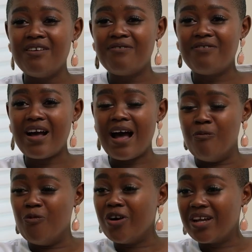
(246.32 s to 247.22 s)
if
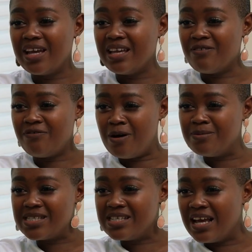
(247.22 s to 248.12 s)
I'm working in a
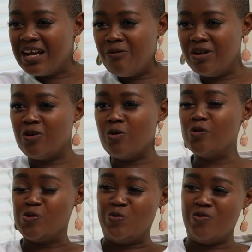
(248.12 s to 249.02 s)
pharmacy and I want to go
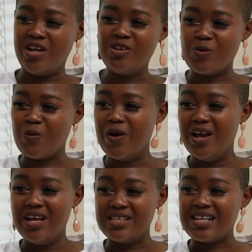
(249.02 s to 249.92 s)
to radio,
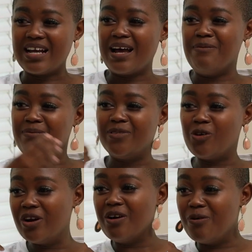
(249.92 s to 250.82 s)
it's like I'm
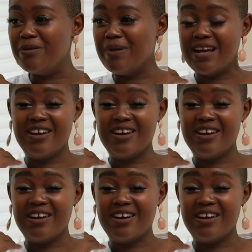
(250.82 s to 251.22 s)
throwing away my